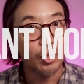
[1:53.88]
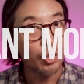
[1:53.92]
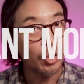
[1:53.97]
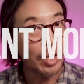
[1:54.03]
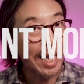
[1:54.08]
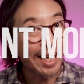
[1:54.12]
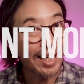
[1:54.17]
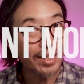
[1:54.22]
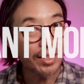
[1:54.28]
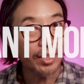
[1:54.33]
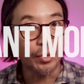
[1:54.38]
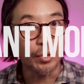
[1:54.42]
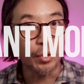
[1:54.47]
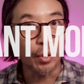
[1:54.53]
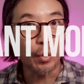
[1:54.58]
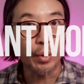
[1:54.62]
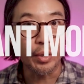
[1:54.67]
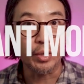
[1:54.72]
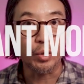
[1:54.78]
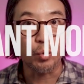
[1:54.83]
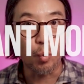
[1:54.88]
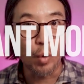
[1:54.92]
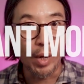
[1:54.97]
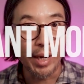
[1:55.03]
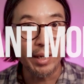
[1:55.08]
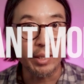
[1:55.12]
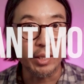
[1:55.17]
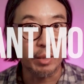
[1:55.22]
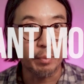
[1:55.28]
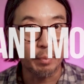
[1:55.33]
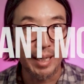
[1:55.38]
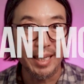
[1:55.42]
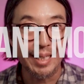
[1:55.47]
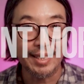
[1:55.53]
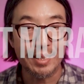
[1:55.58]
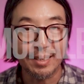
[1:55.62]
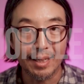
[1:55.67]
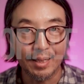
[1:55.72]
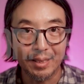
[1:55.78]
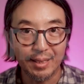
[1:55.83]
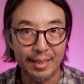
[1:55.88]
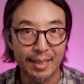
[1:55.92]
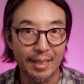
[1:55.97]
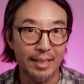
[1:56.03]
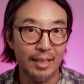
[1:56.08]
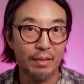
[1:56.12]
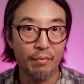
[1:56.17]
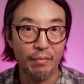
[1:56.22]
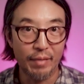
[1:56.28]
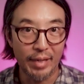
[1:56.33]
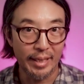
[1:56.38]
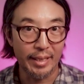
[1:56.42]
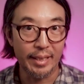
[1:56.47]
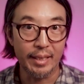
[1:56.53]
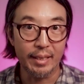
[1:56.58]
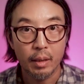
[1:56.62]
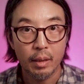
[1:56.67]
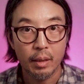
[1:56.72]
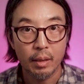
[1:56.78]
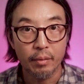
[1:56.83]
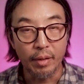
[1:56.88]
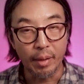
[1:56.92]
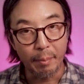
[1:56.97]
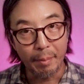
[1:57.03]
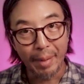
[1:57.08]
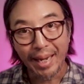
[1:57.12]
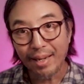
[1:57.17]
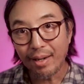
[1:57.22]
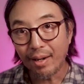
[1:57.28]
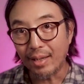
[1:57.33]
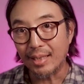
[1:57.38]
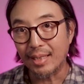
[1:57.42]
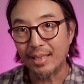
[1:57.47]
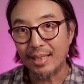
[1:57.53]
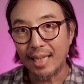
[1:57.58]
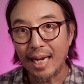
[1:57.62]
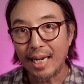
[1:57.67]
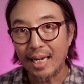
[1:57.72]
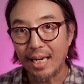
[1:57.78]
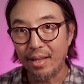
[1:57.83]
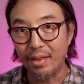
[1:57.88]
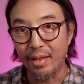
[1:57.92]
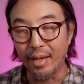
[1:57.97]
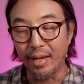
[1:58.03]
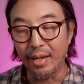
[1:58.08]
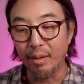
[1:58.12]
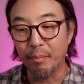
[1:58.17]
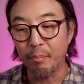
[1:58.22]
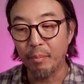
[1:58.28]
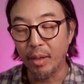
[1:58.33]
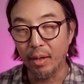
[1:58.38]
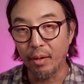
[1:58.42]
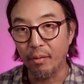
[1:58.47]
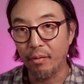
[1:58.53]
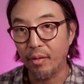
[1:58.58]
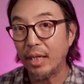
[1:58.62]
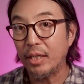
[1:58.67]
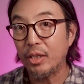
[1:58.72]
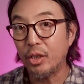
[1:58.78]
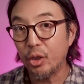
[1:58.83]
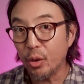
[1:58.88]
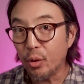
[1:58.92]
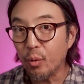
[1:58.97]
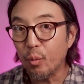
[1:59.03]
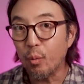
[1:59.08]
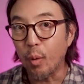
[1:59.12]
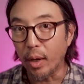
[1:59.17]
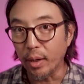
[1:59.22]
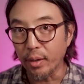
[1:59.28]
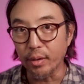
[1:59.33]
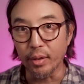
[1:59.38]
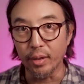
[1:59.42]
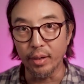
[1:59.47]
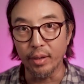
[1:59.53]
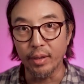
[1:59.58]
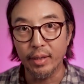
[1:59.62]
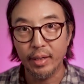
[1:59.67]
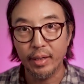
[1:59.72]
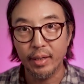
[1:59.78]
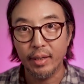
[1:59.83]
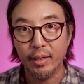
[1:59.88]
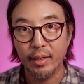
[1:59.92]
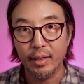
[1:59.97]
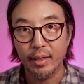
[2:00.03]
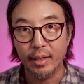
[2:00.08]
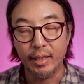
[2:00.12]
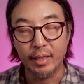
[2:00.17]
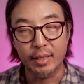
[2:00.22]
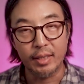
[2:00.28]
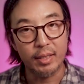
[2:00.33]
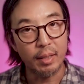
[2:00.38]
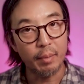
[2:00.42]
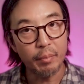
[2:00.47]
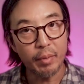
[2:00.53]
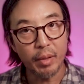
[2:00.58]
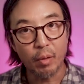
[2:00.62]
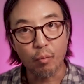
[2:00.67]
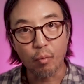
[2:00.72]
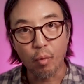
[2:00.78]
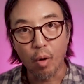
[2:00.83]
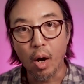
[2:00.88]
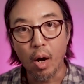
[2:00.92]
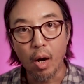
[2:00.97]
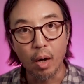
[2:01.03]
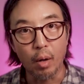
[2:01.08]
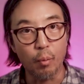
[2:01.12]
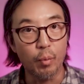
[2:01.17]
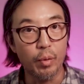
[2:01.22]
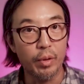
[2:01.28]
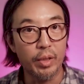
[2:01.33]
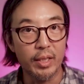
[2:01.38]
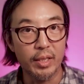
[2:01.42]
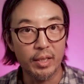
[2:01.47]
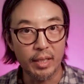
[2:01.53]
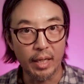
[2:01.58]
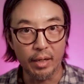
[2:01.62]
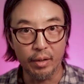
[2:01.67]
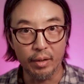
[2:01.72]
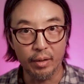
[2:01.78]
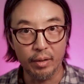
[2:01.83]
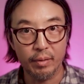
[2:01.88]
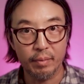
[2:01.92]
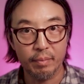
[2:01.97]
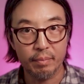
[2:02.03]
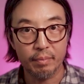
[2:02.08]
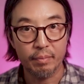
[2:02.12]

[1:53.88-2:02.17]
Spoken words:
Tenants notice when a space sits vacant. They may not say anything, but they do wonder, is something wrong with the center?